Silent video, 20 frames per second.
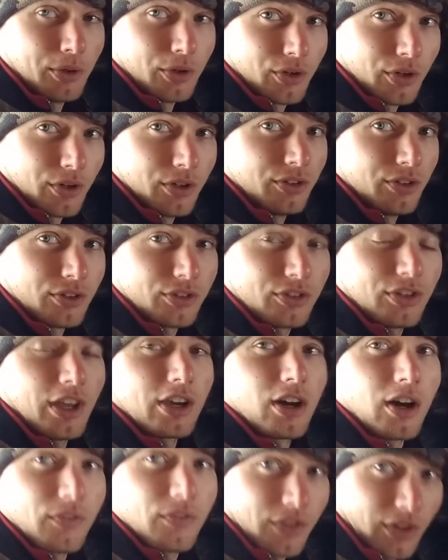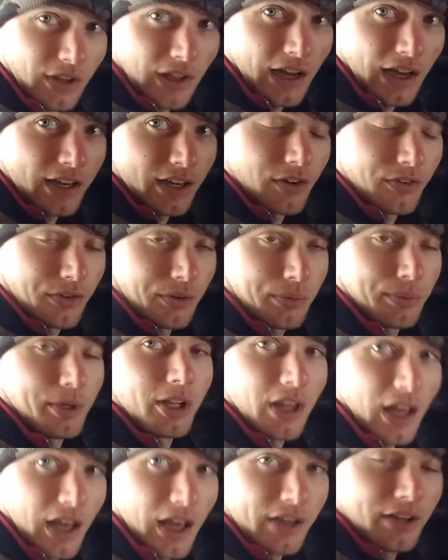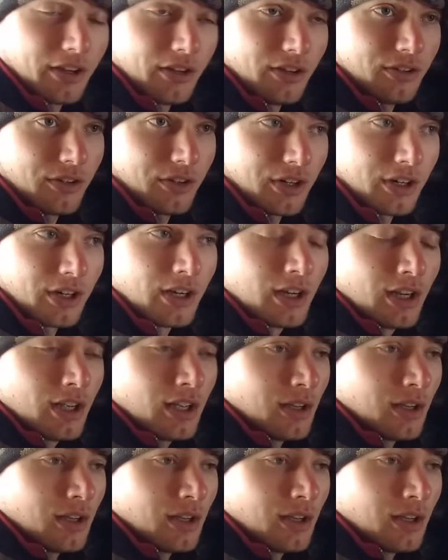You could just take off the lock cover, it'd be a lot easier.